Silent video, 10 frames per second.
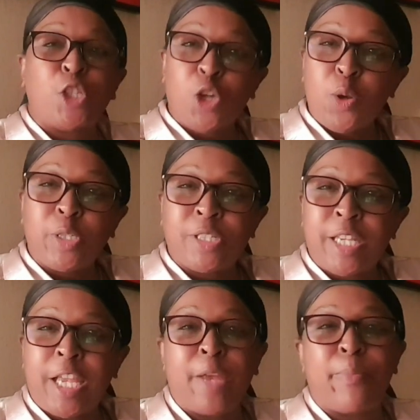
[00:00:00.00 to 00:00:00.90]
don't
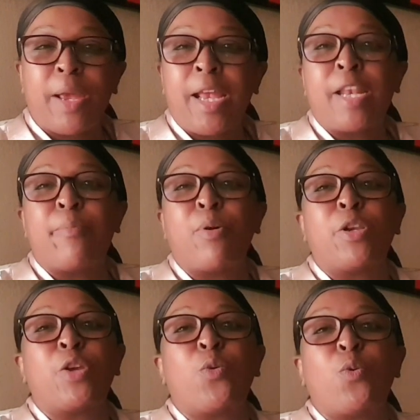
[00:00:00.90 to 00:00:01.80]
keep
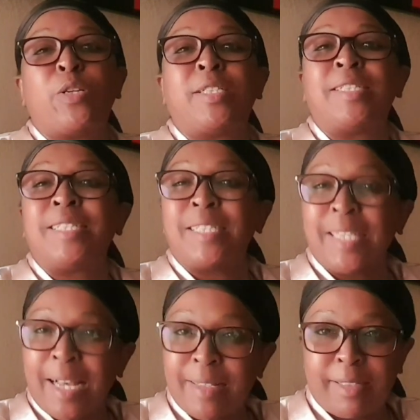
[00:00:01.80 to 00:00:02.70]
anybody who
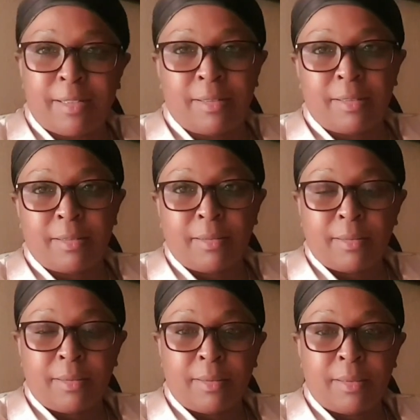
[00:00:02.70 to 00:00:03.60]
doesn't
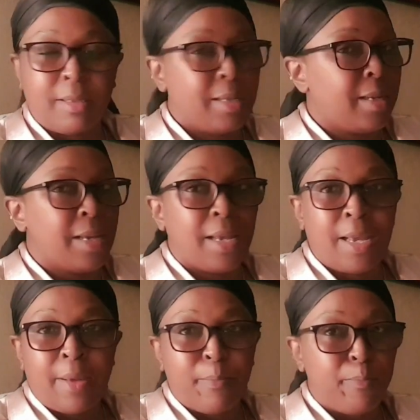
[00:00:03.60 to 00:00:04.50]

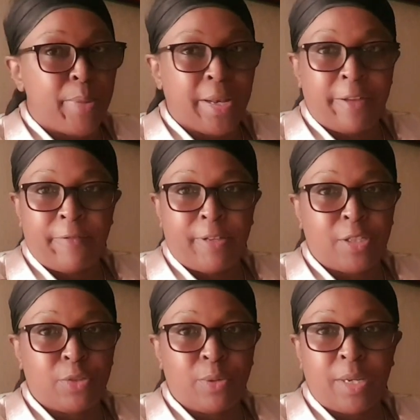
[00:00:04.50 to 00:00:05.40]

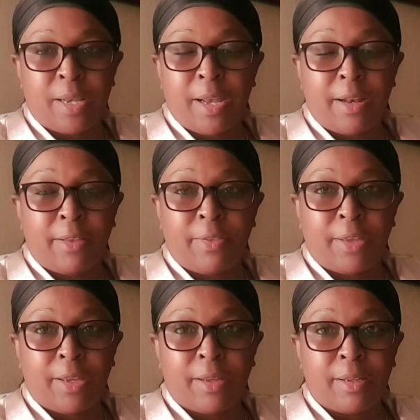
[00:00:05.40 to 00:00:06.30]
benefit you in
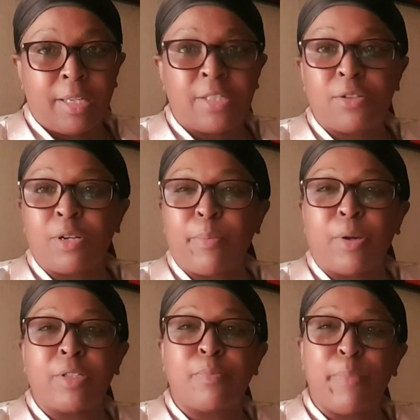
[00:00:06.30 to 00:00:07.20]
anything. It's not
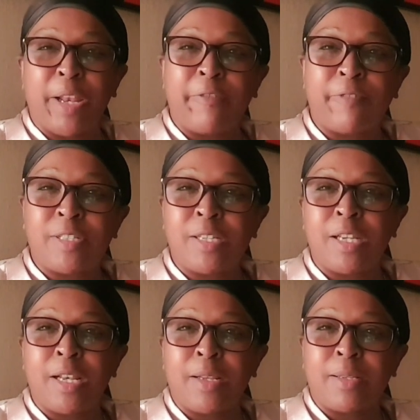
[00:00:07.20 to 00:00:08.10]
about benefit
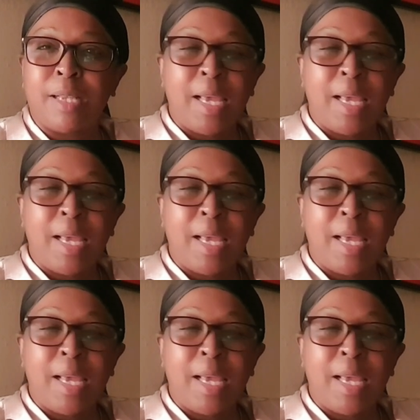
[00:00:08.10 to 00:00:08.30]
in